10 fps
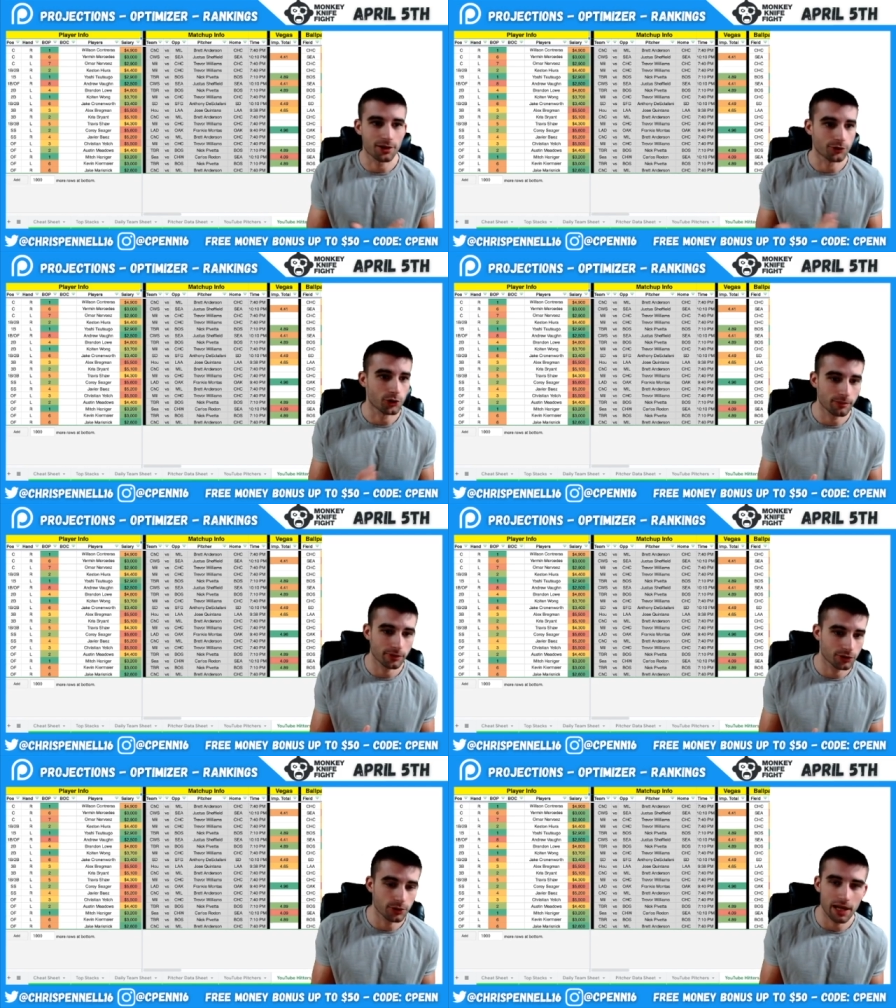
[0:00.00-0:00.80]
I know two,
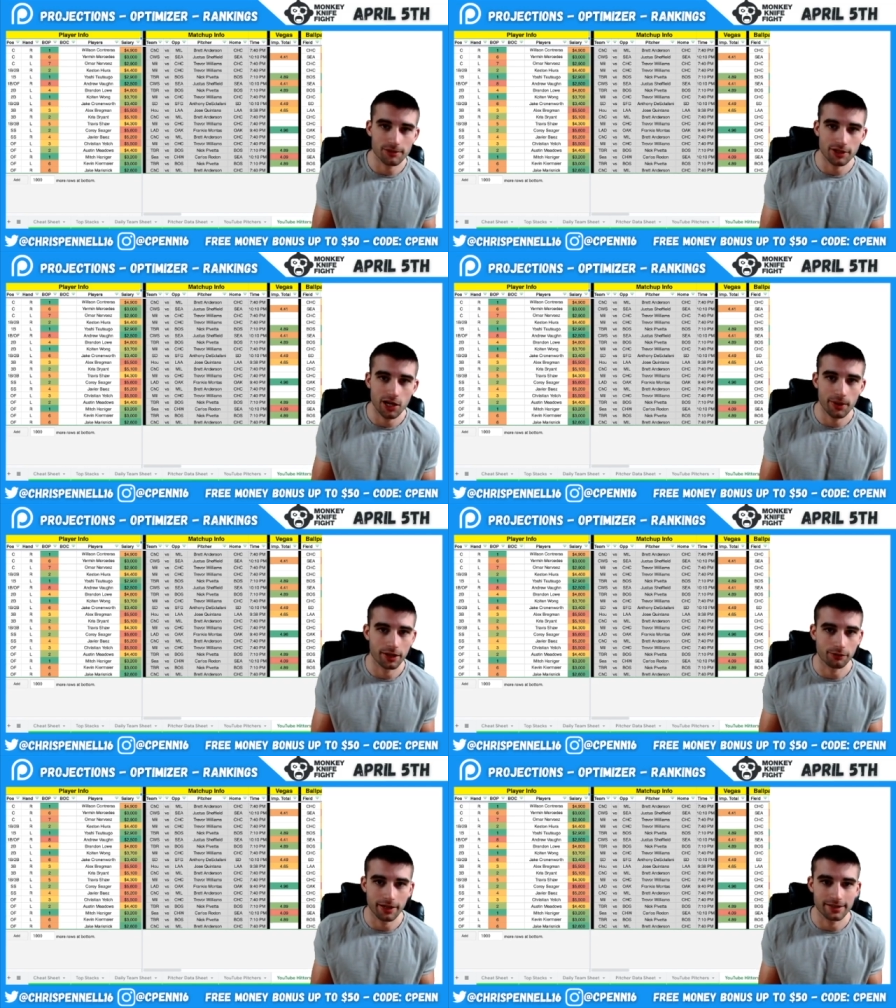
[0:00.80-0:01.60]
two games ago he
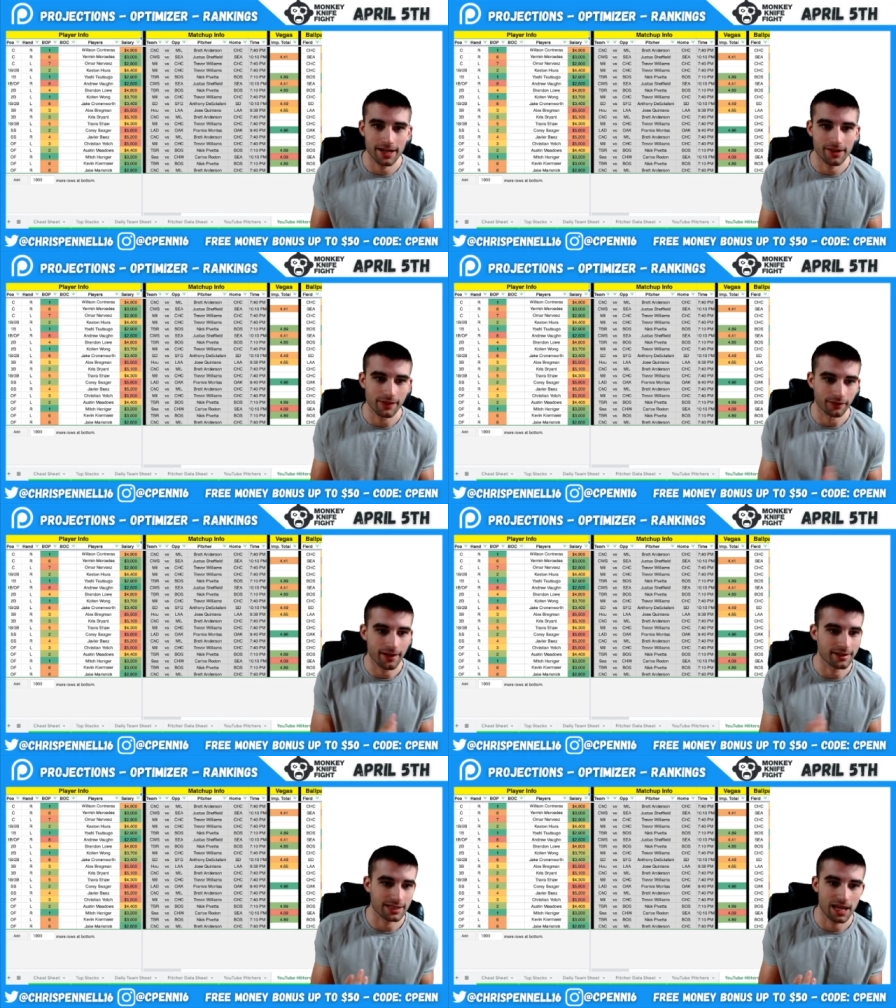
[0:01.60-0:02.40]
had a great day. Then the
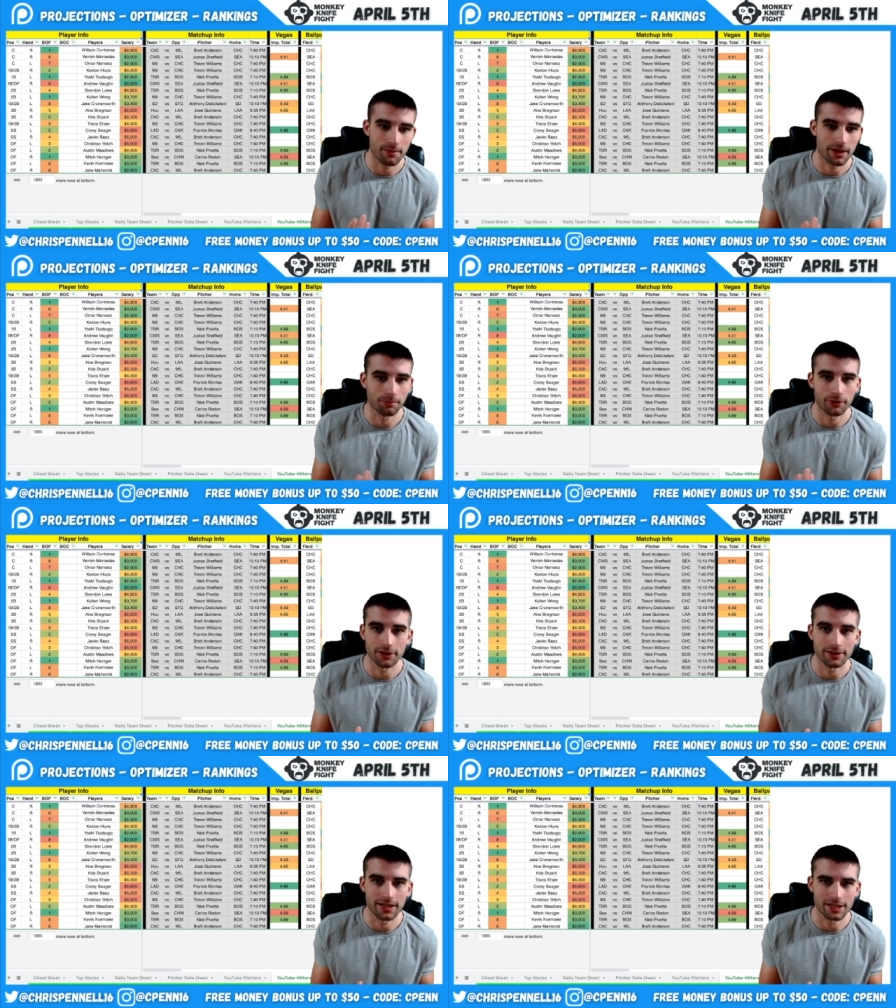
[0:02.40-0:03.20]
last game he had a pretty
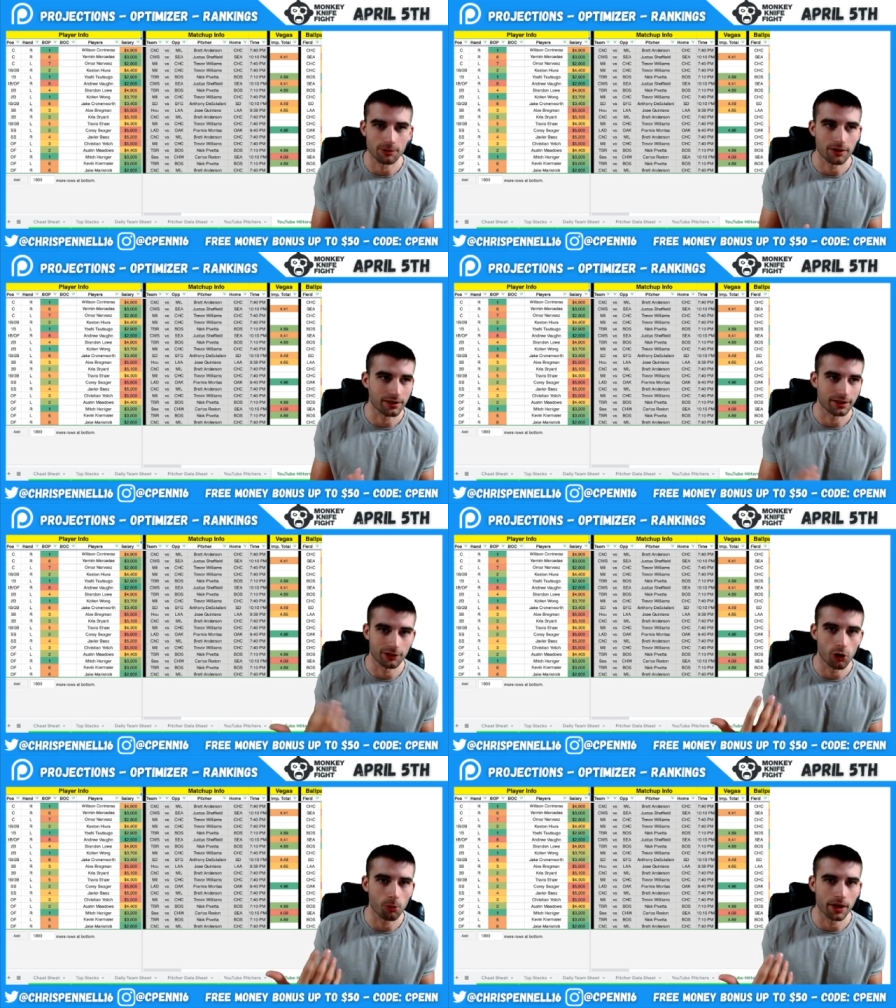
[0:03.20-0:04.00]
good day as well. I think
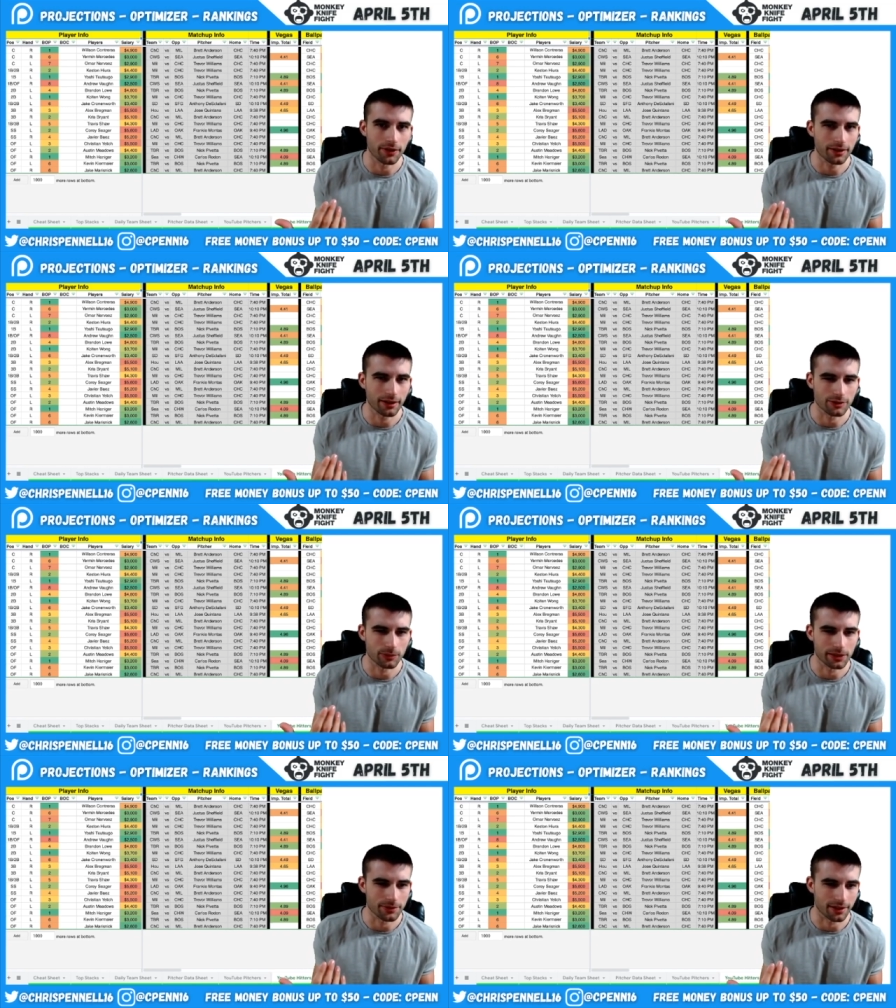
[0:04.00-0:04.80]
he homered. I think that's
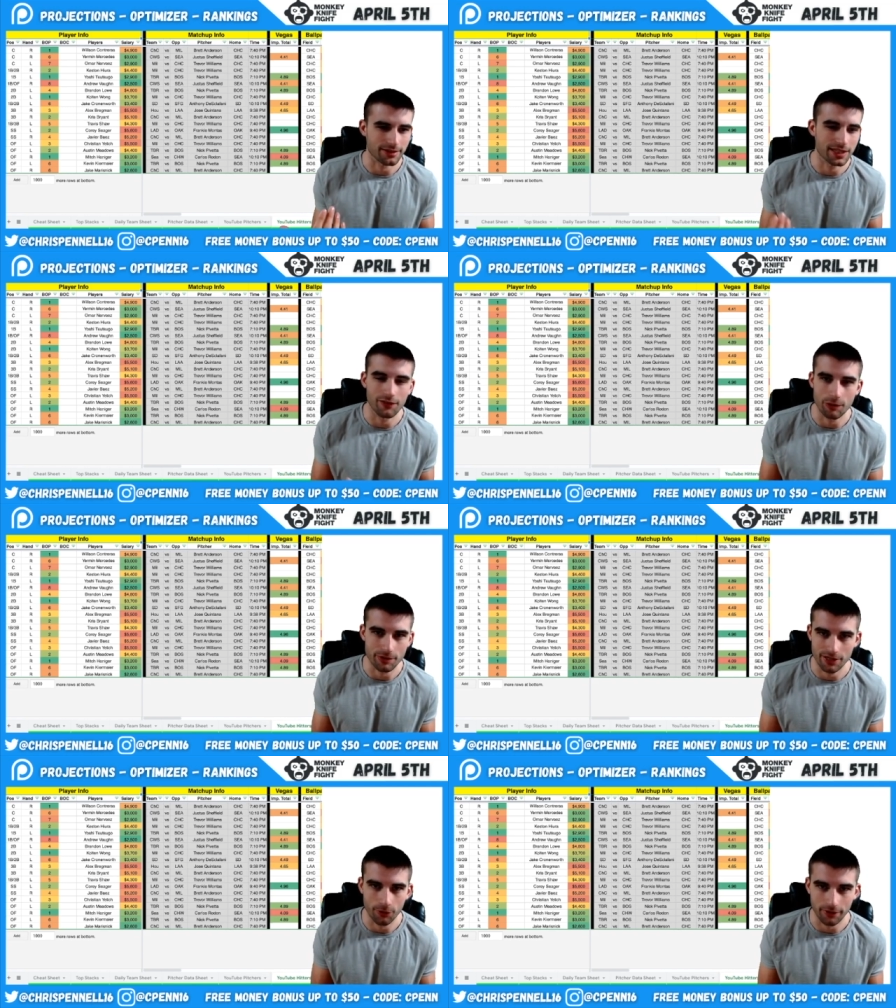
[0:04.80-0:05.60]
when he was like seventy
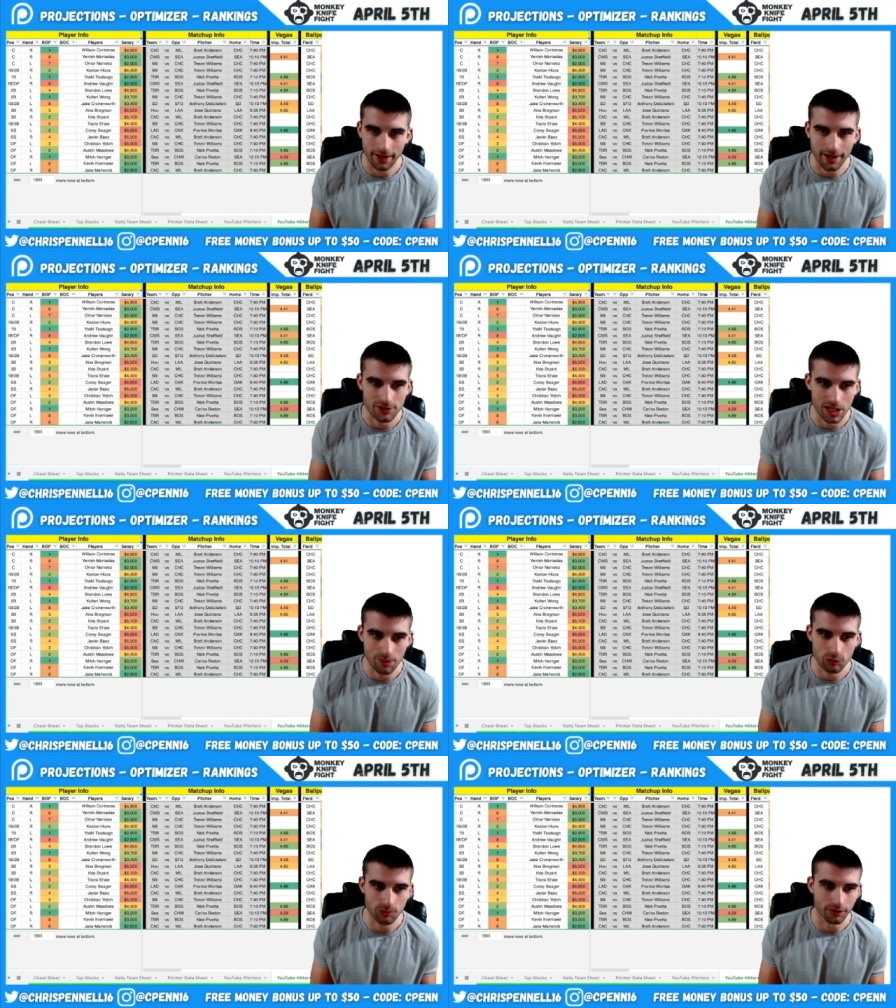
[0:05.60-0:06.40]
percent in cash
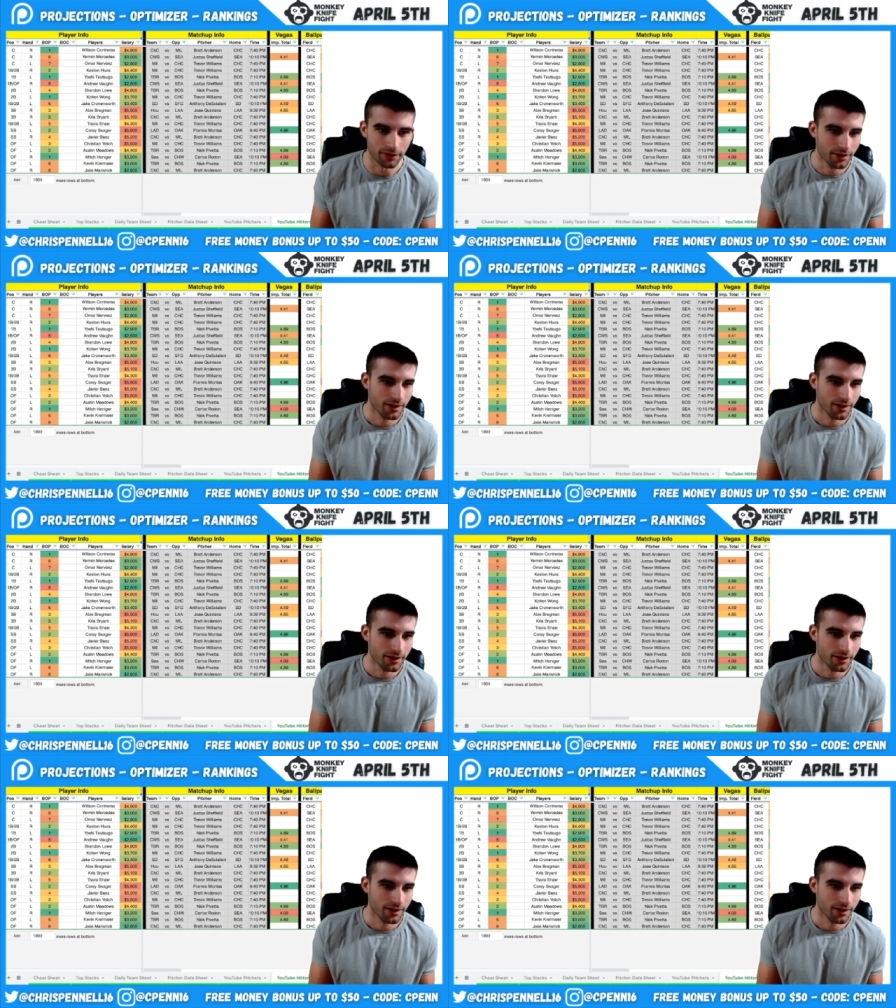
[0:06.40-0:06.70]
games. But